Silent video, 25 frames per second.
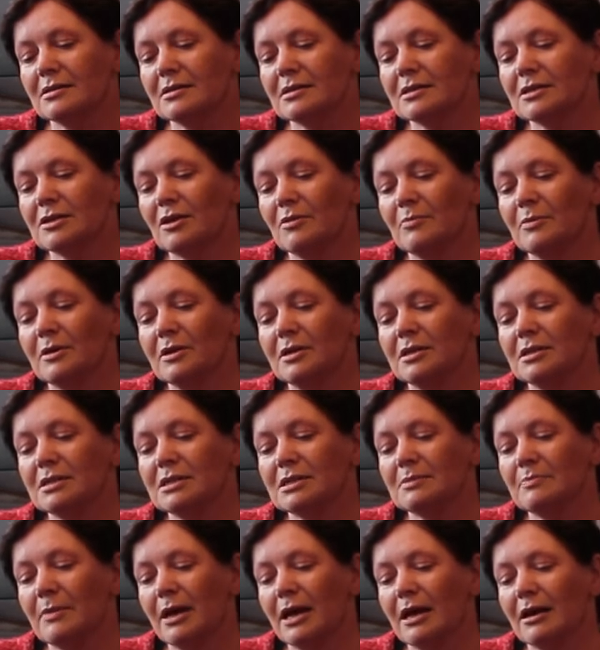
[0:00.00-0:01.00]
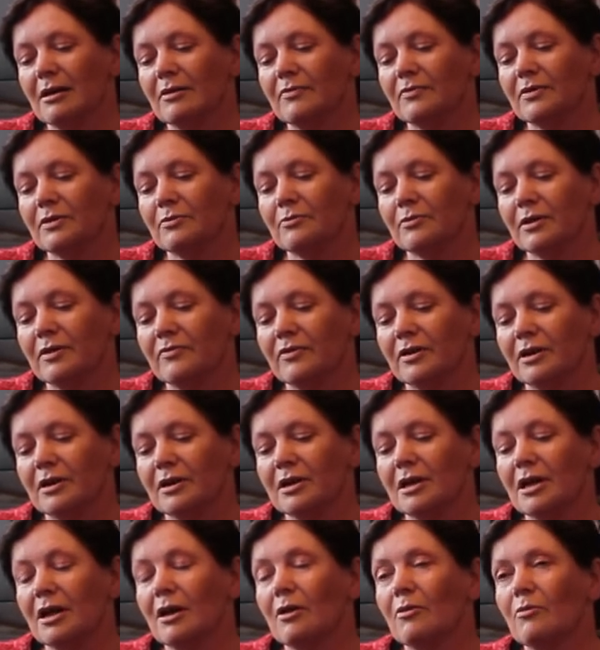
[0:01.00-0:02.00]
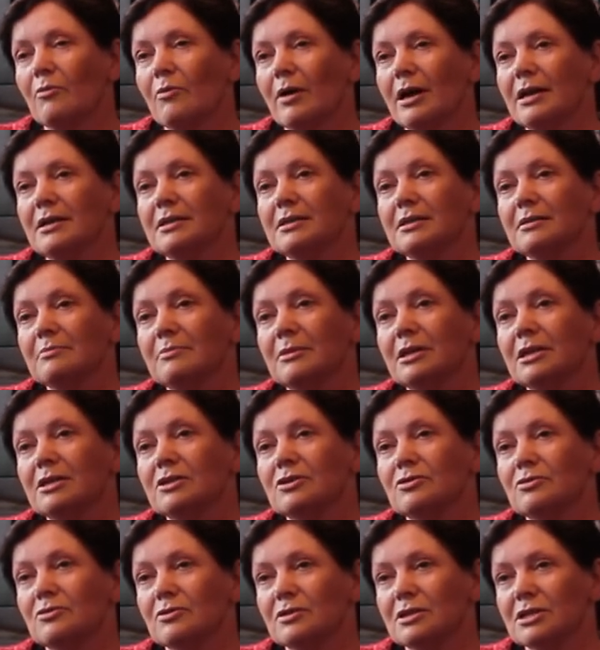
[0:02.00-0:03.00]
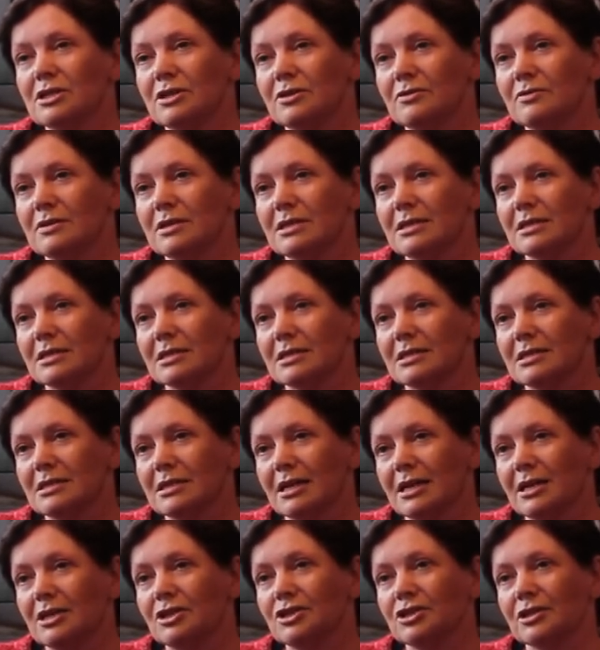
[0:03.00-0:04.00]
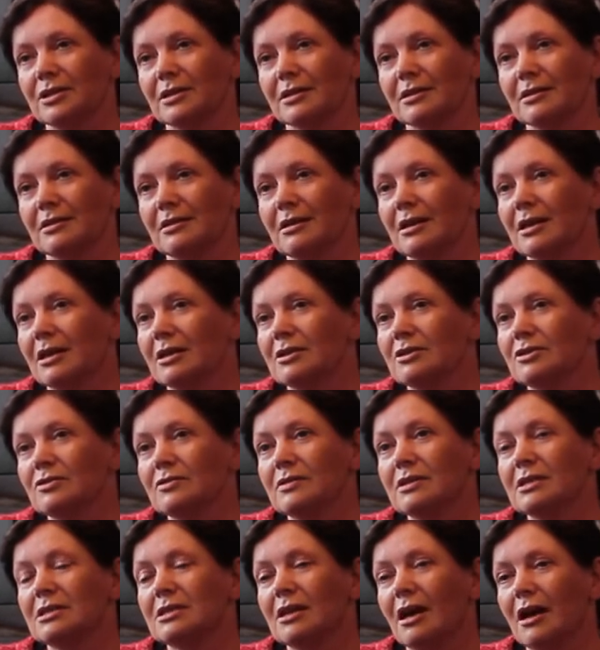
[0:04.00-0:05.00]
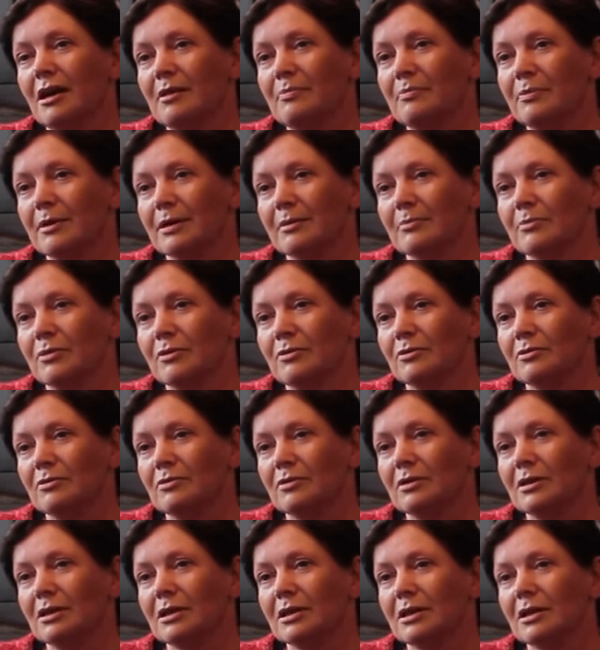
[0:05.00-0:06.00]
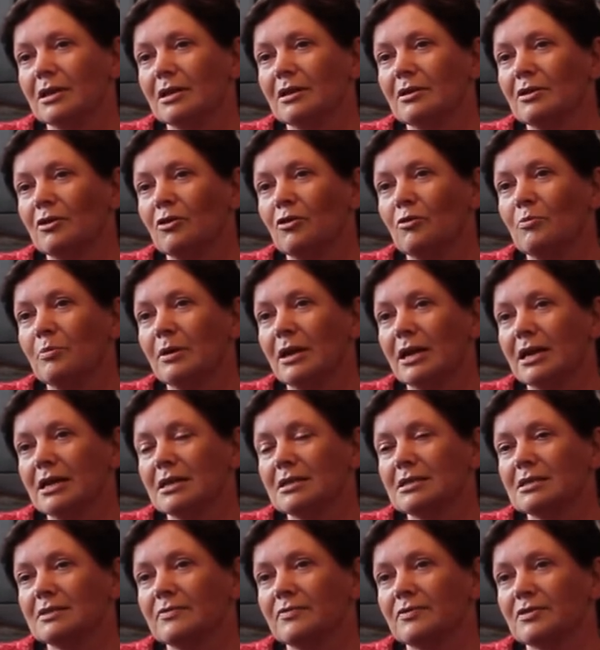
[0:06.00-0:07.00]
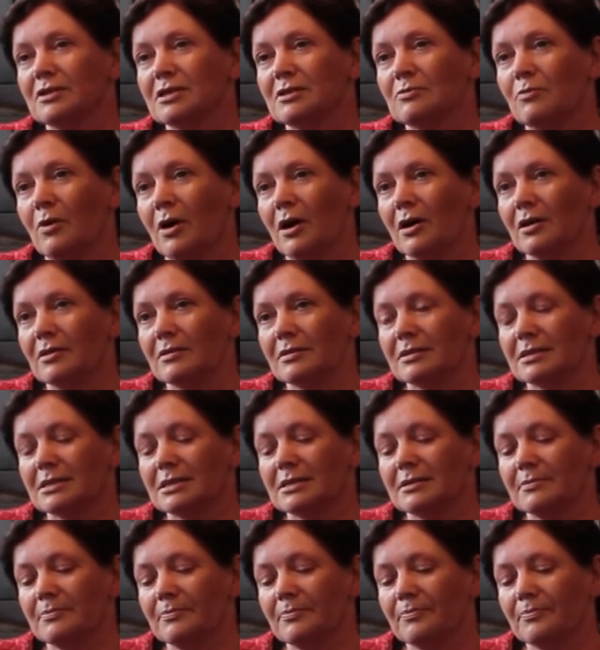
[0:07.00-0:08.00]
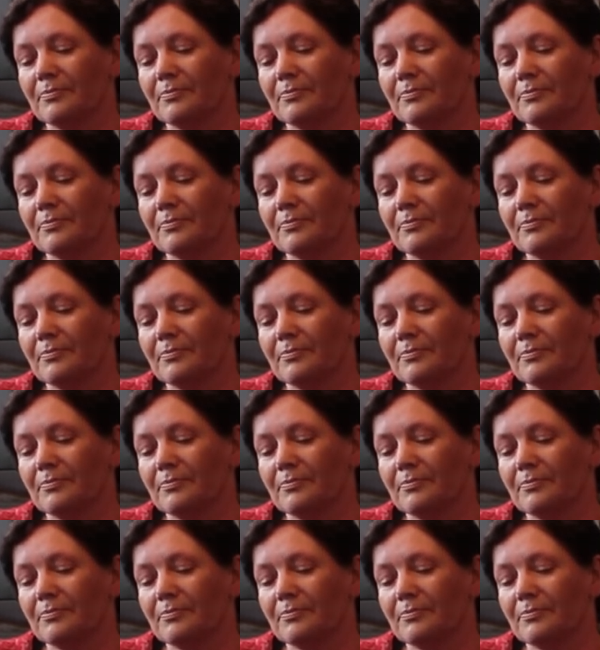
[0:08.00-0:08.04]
Summer smell of the river wending me towards Houston Station, to the typing pool, no place for swans.